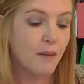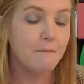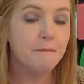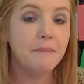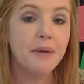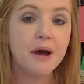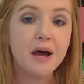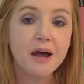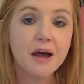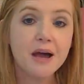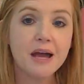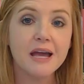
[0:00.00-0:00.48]

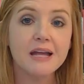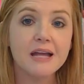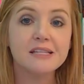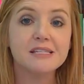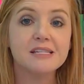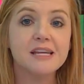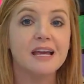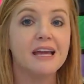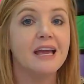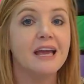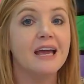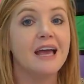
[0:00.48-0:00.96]
But
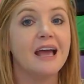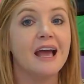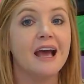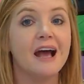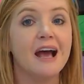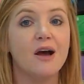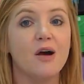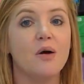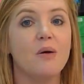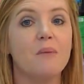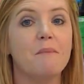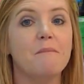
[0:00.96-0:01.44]

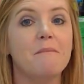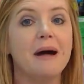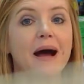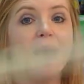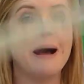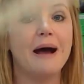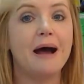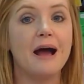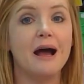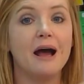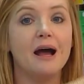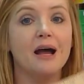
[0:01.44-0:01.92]

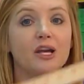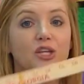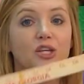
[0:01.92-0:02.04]
my